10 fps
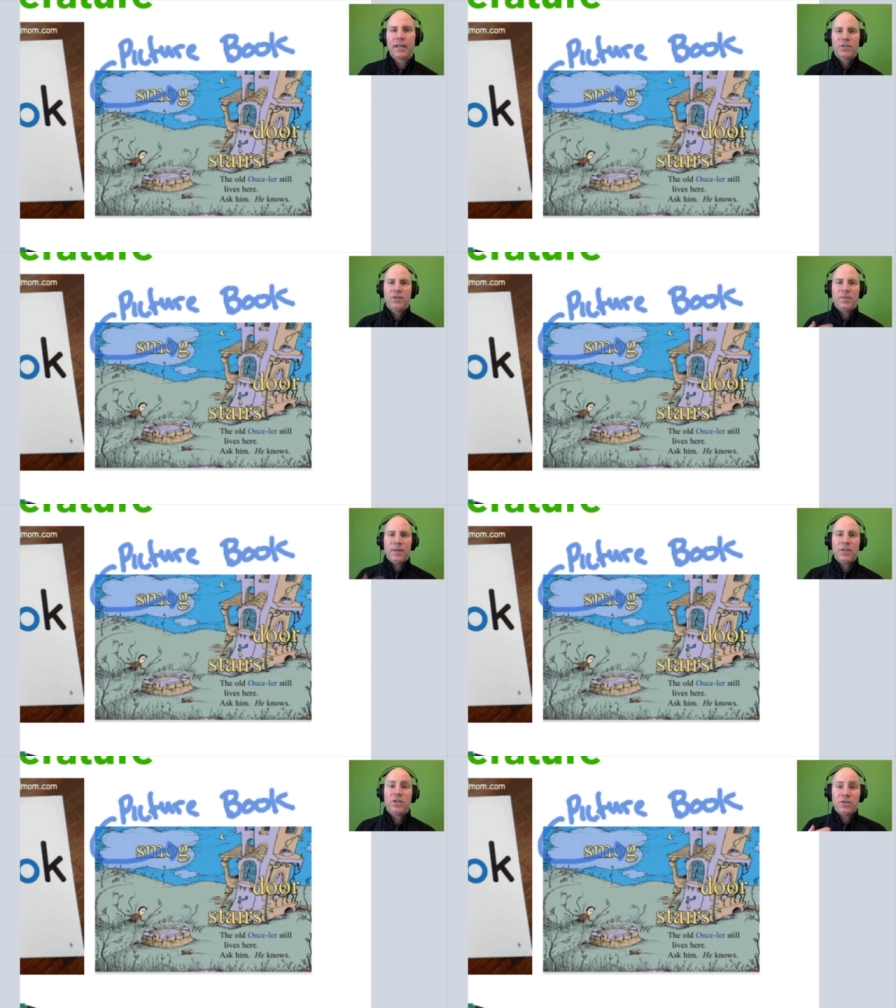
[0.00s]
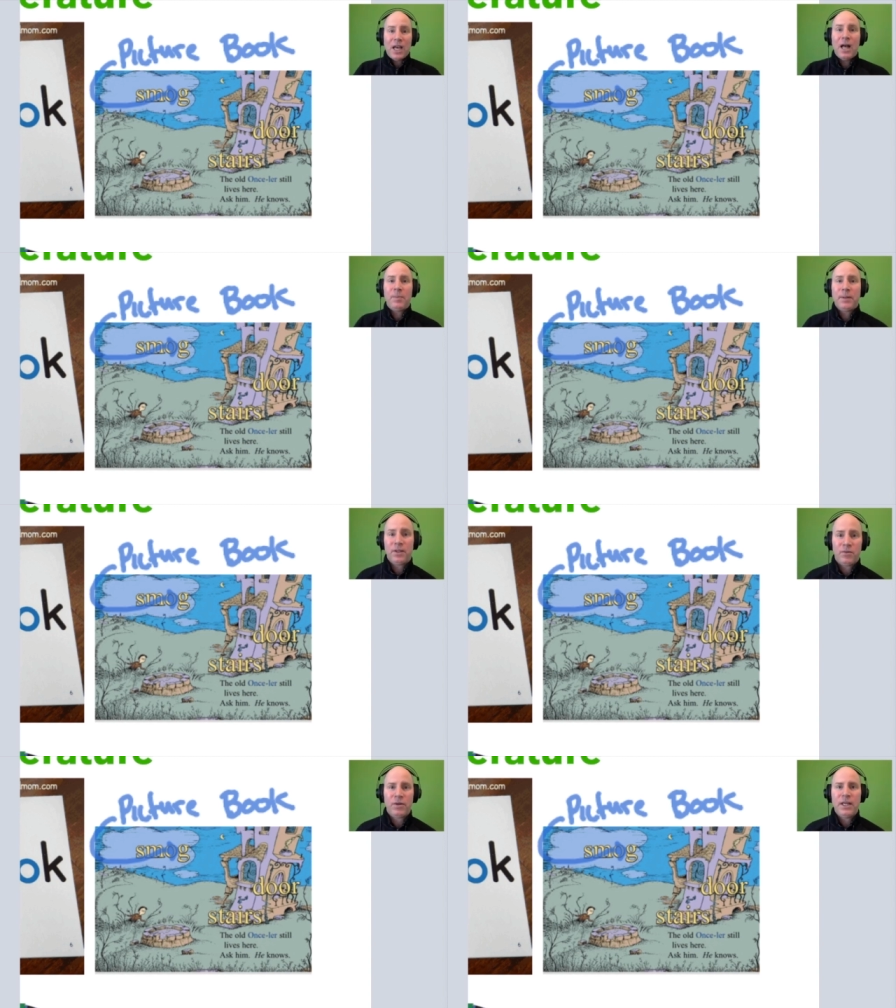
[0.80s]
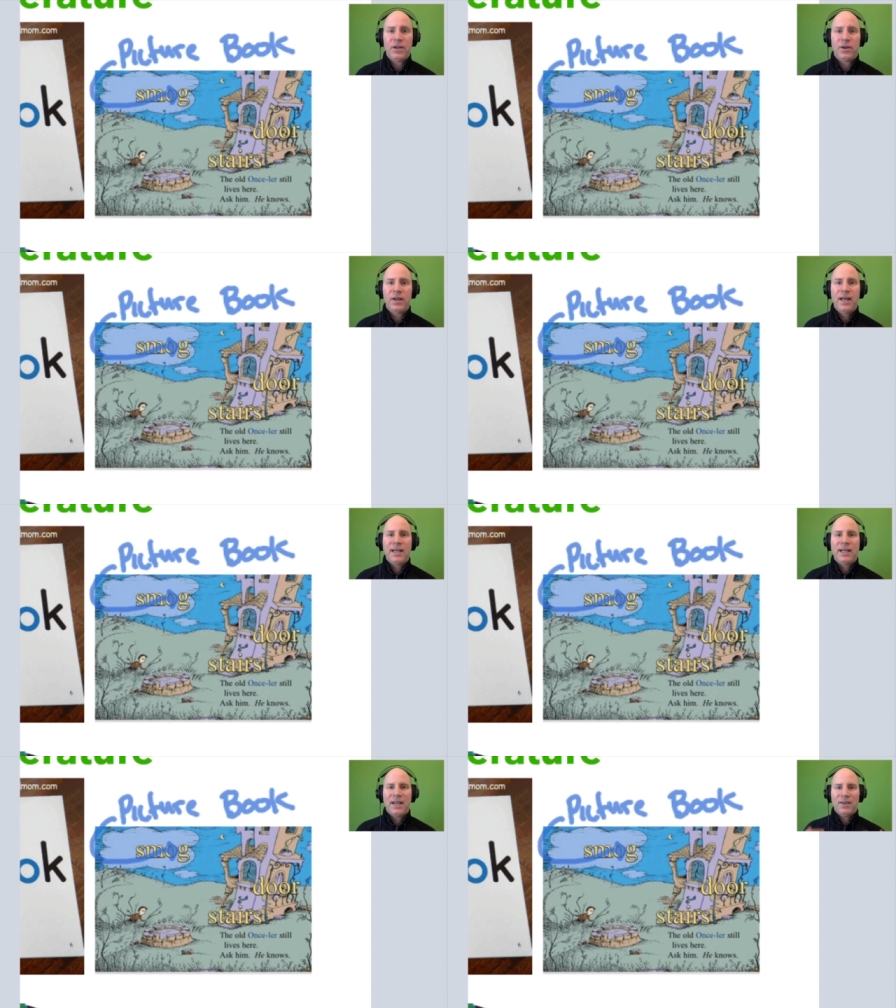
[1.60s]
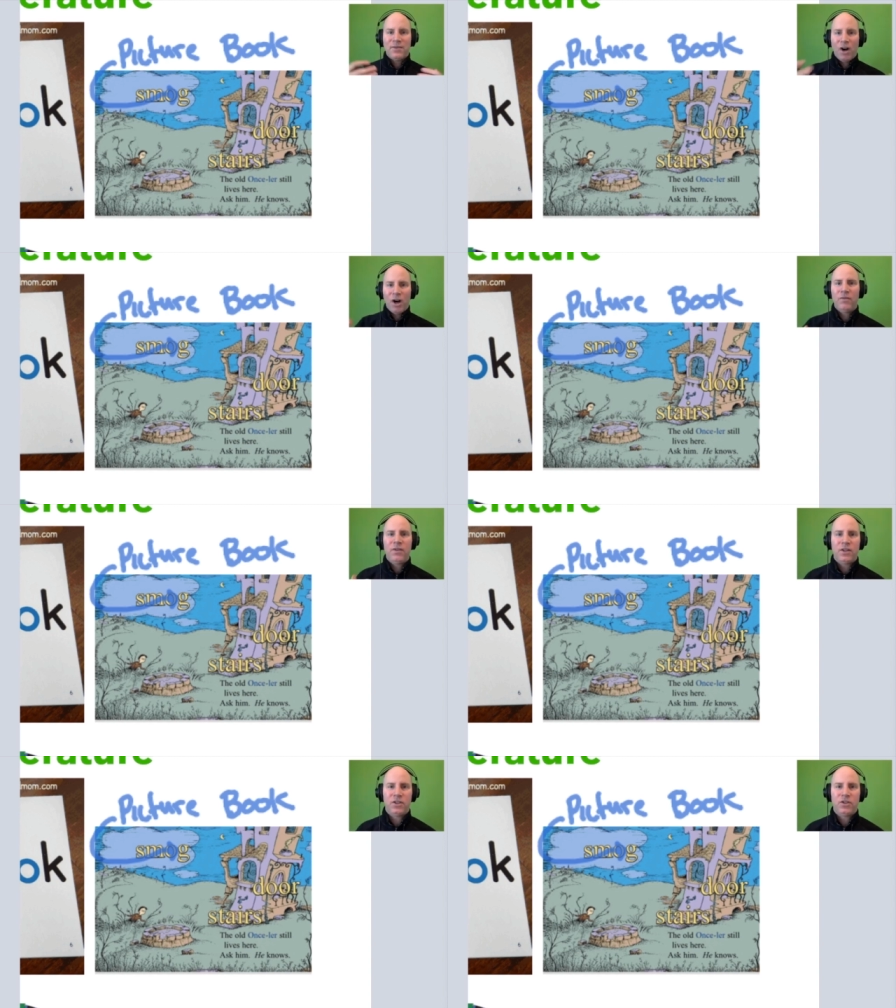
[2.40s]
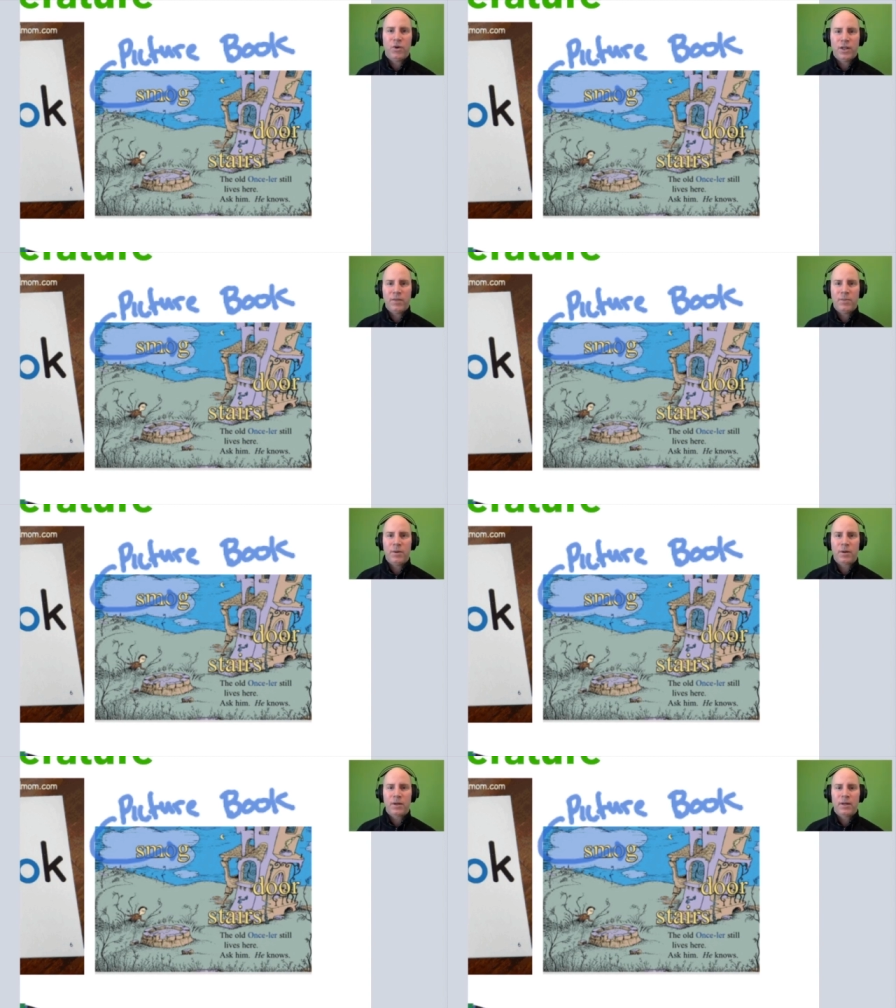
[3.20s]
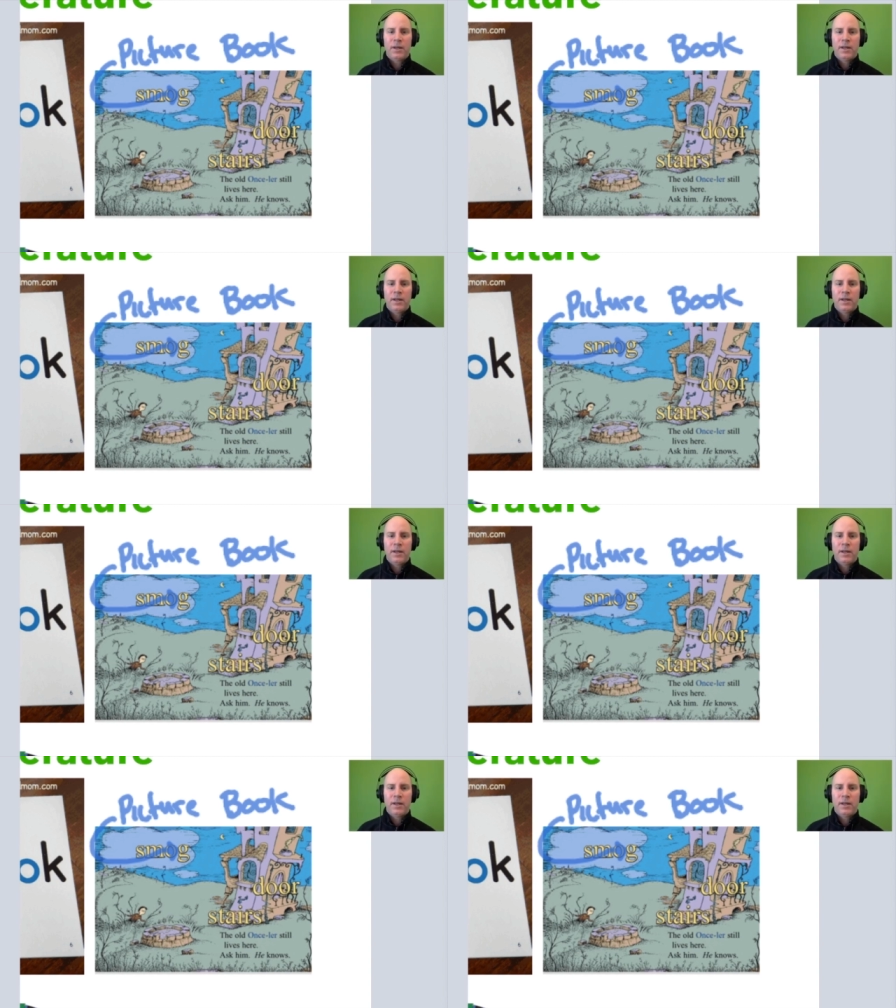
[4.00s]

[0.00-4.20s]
So the picture is helping the reader get involved in the story of the book.